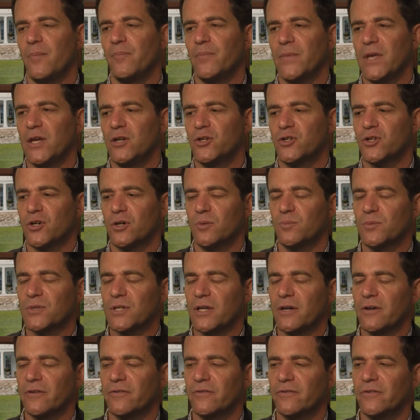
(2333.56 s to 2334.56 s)
in terms
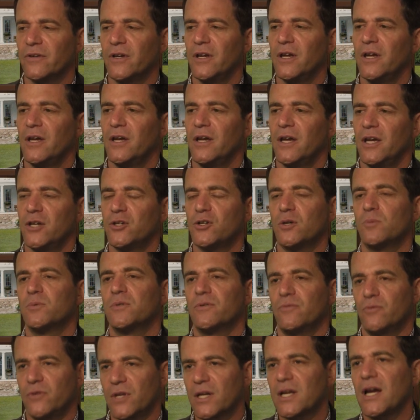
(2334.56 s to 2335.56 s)
of
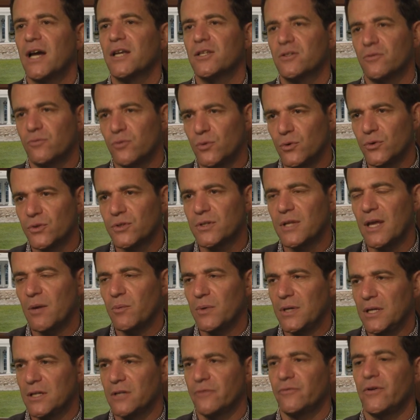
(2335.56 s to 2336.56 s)
the kinds of rules that
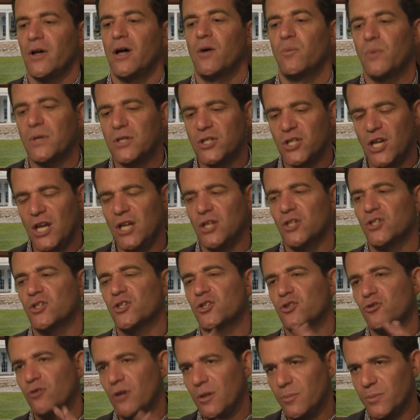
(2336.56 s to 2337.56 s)
we need to follow. And we changed the
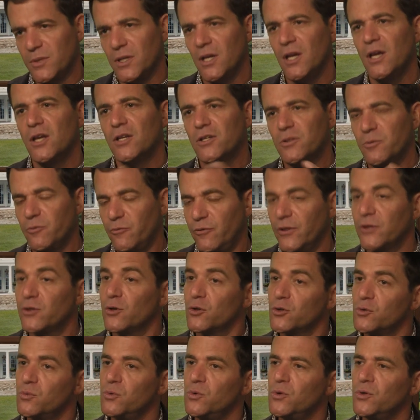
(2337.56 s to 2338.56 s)
script to fit
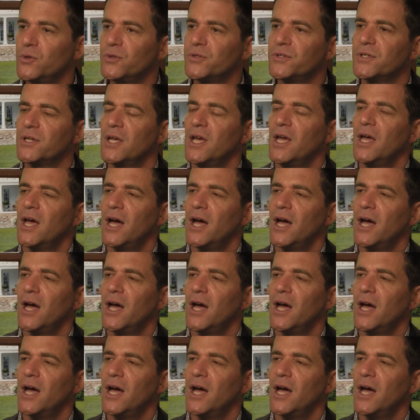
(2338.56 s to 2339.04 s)
those rules.